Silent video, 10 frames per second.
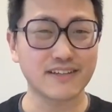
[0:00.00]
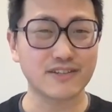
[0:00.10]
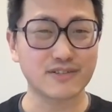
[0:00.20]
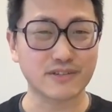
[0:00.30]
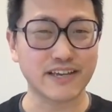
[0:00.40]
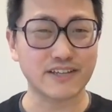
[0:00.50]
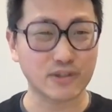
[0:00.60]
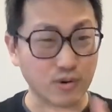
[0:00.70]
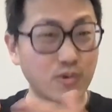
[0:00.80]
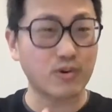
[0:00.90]
to get
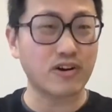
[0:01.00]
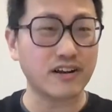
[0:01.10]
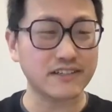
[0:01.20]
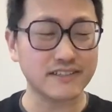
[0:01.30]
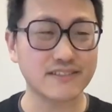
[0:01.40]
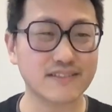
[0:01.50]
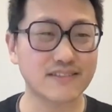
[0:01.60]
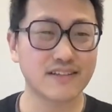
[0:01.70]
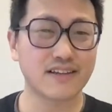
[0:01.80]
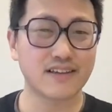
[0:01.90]
your core
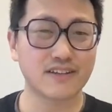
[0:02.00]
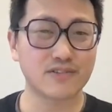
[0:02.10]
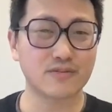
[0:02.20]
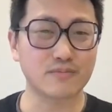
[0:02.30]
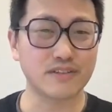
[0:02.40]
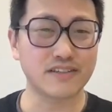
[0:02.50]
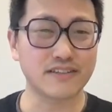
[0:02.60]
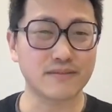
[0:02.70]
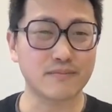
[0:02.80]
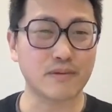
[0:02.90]
audience to
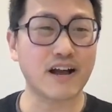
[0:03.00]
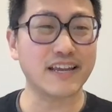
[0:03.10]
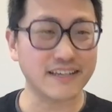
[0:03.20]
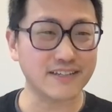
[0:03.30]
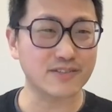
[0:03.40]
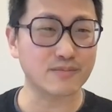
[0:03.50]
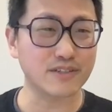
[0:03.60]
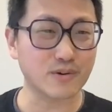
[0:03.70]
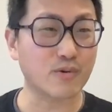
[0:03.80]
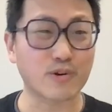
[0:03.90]
be buying in, to be
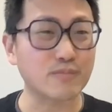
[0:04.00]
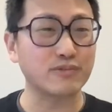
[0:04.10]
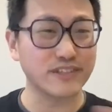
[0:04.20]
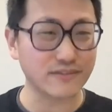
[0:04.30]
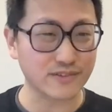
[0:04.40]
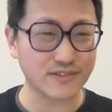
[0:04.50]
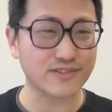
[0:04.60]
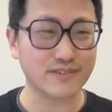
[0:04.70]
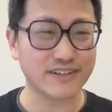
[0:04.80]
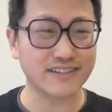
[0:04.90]
the core
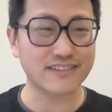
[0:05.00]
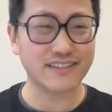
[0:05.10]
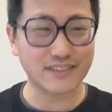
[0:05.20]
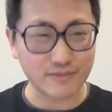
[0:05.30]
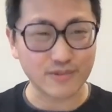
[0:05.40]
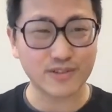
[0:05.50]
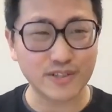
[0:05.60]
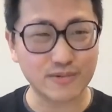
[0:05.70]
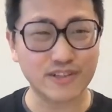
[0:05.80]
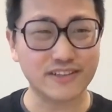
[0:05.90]
believers, right? That they
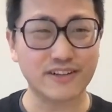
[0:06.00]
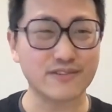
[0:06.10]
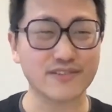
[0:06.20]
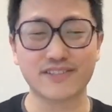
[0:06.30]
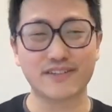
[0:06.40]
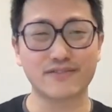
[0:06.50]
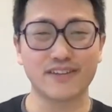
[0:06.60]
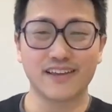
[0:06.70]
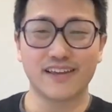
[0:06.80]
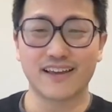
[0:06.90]
really, really love your stuff.
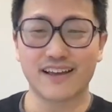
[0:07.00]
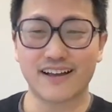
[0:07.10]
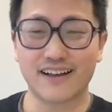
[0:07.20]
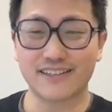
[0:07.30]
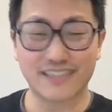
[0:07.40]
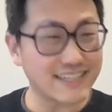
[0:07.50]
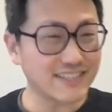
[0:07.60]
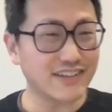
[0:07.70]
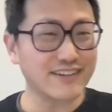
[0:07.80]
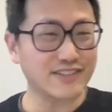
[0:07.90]
It takes
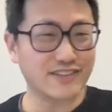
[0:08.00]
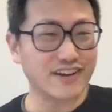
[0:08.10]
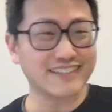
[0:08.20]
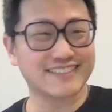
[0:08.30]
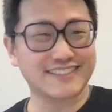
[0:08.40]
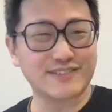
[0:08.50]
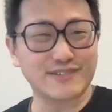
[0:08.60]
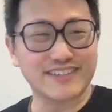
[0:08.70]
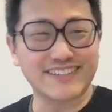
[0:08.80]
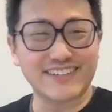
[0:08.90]
a lot of thoughts
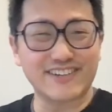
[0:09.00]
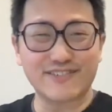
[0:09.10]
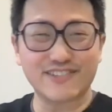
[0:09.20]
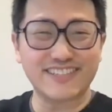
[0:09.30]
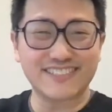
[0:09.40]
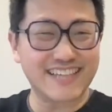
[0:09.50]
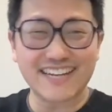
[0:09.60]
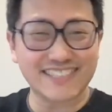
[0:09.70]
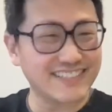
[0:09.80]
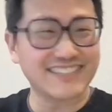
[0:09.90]
to it. I realize it's
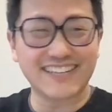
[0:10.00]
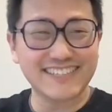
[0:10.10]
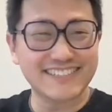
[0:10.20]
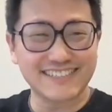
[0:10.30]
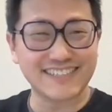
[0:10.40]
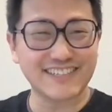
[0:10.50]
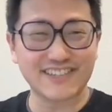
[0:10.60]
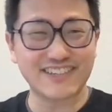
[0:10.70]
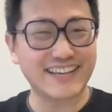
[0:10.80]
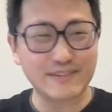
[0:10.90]
actually not that easy.
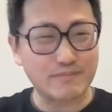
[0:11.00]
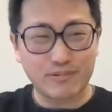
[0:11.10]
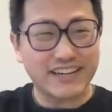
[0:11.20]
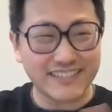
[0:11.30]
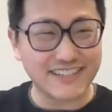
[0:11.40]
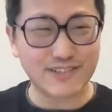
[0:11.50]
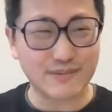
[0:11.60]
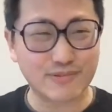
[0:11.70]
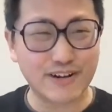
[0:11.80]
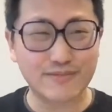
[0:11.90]
You kind of break it down the
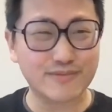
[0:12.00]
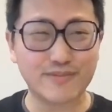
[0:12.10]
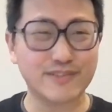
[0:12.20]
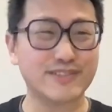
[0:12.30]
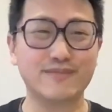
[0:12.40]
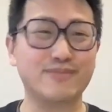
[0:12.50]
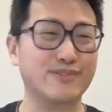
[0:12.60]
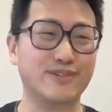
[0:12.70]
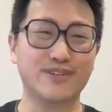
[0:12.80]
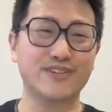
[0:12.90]
problem to
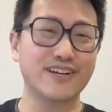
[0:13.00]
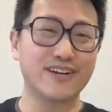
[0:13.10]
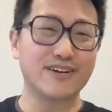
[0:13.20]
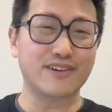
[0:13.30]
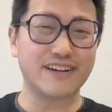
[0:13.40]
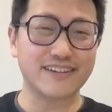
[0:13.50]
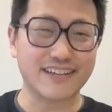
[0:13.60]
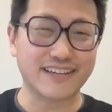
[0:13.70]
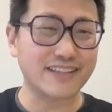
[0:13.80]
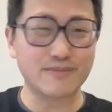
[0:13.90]
simpler,
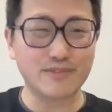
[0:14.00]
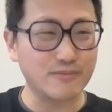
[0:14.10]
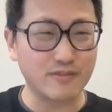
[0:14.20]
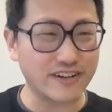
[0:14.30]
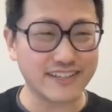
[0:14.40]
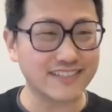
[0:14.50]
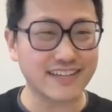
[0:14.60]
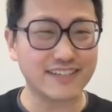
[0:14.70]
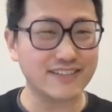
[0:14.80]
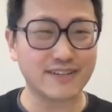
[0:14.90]
right? Get them to be very
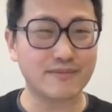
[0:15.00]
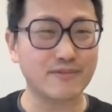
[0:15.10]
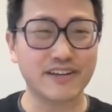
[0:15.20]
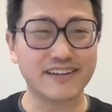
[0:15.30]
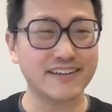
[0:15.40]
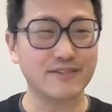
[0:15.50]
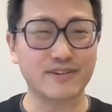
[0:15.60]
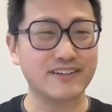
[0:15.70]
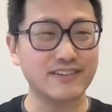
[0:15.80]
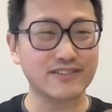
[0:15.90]
excited some way,
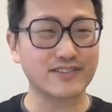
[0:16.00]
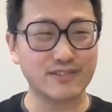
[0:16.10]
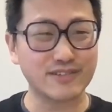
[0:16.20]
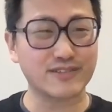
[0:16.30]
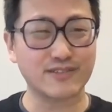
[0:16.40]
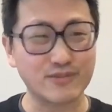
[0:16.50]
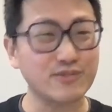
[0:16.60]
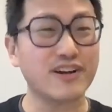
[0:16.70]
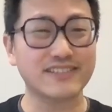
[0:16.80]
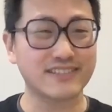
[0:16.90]
right? There's
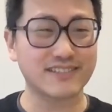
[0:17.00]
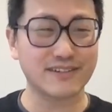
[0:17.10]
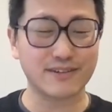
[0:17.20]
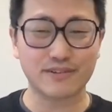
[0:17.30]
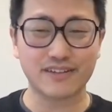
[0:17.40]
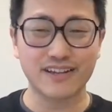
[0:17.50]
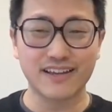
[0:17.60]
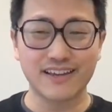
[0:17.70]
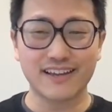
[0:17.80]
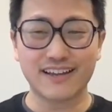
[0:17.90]
nuances there, but
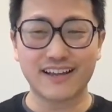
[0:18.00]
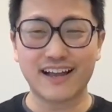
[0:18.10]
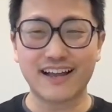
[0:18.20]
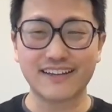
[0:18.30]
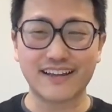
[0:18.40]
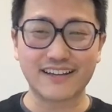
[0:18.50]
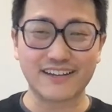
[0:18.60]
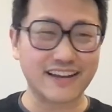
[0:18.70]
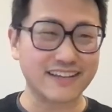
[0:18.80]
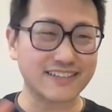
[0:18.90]

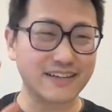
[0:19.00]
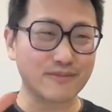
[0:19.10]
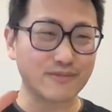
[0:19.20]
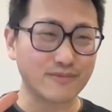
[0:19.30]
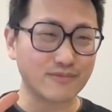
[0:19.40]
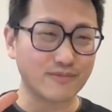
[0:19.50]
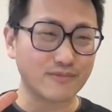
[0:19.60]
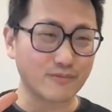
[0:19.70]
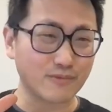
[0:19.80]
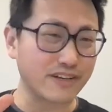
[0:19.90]
I guess
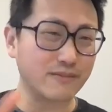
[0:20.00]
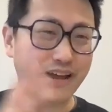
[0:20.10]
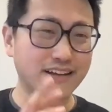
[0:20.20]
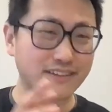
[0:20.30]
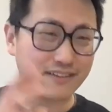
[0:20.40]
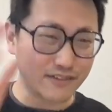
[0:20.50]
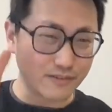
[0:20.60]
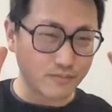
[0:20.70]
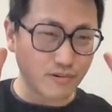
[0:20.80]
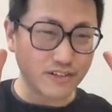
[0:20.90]
when I back then, the
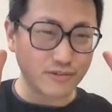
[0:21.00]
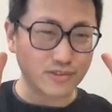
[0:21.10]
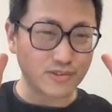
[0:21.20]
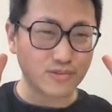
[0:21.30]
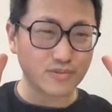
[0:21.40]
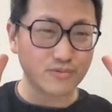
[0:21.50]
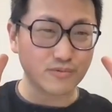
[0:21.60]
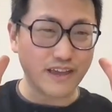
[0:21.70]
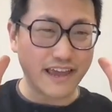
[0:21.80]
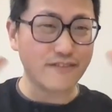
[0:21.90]
product was
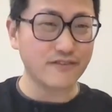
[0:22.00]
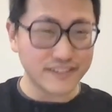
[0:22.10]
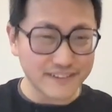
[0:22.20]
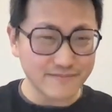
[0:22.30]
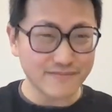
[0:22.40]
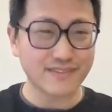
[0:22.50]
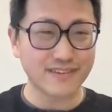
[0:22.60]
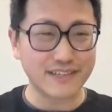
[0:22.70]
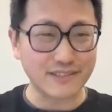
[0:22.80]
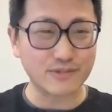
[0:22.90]
too heavy
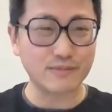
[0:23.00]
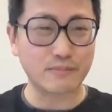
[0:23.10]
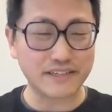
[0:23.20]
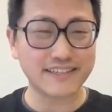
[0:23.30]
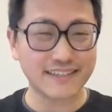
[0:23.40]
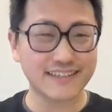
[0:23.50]
and too big